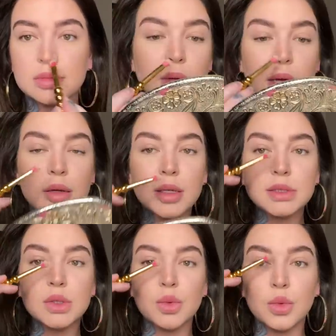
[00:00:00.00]
I don't like
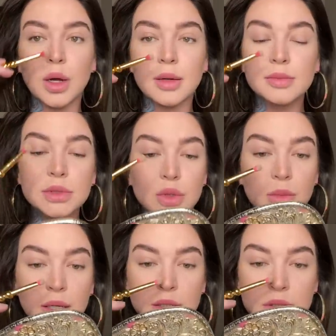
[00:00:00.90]
to rub too
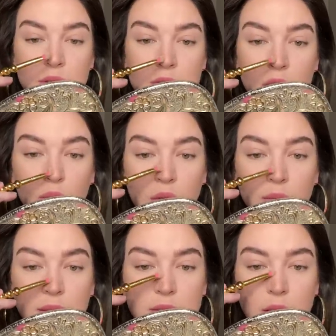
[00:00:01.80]
much because I don't want to
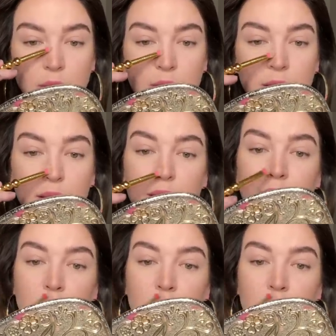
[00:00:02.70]
mess up my